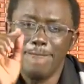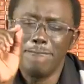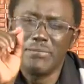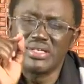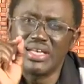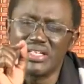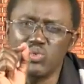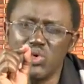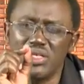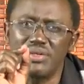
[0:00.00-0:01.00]
But guess
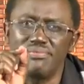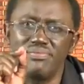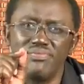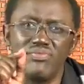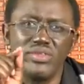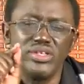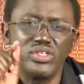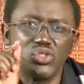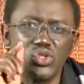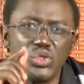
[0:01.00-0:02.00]
what?
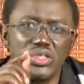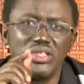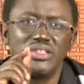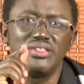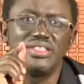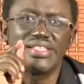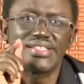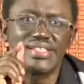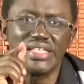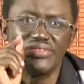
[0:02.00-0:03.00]
It took the
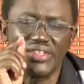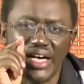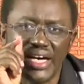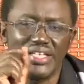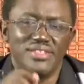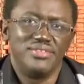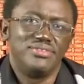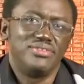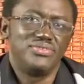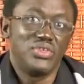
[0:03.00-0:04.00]
Son of God
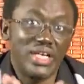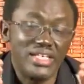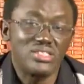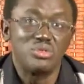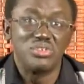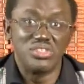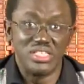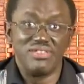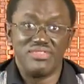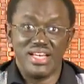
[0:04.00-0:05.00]
for us to
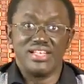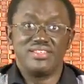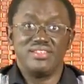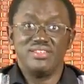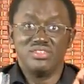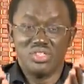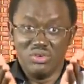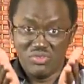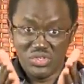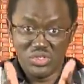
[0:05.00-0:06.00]
receive that
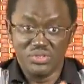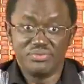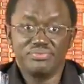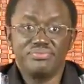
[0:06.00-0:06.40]
salvation.